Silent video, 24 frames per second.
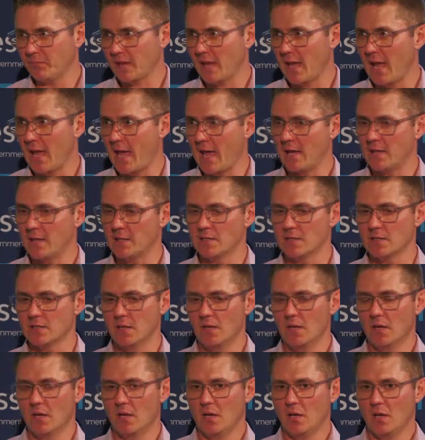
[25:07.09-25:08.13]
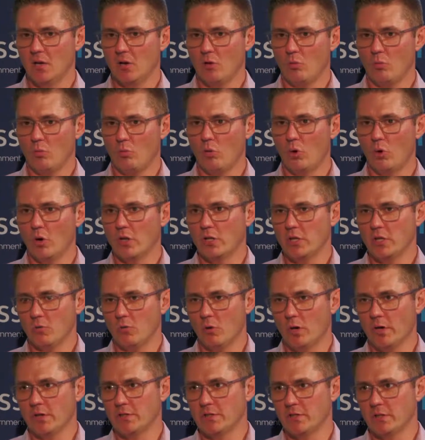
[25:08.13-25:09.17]
And what you
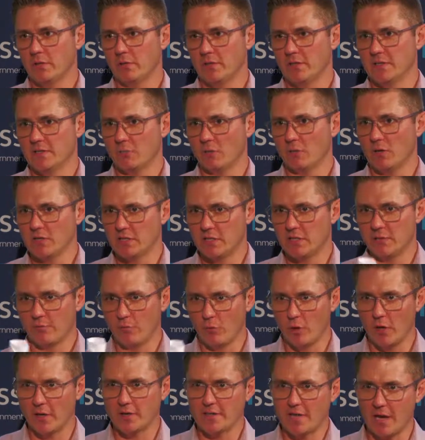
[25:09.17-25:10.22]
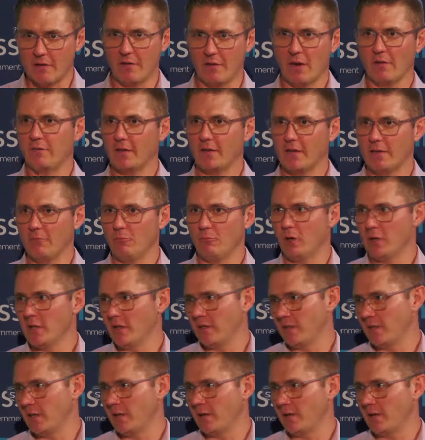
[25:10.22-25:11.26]
want to do is, once you've worked out roughly what you
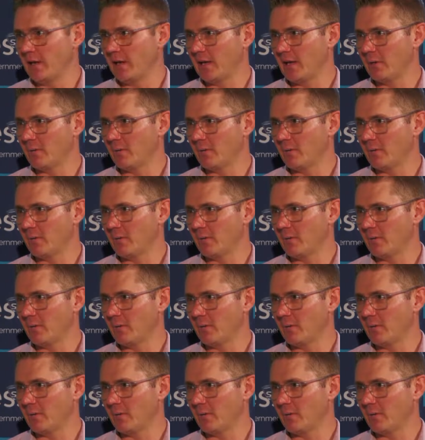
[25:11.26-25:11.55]
think your income and